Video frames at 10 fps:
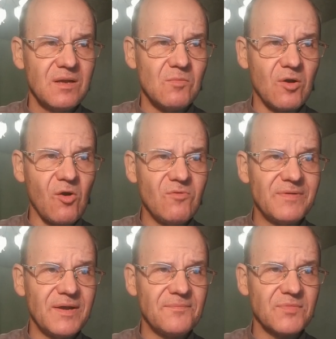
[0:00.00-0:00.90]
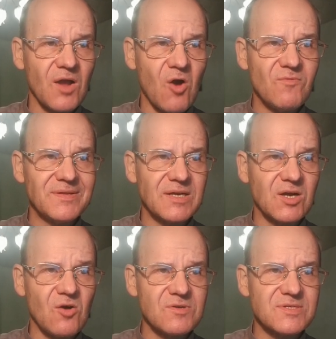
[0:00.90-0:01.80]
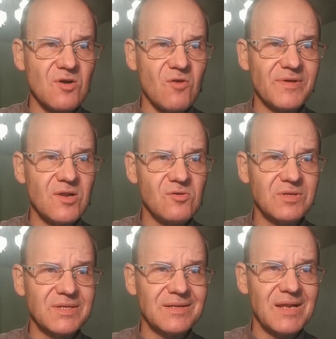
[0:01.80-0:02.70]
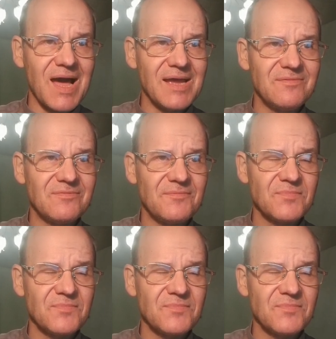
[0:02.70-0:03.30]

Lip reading: Moreover, over the course of a long life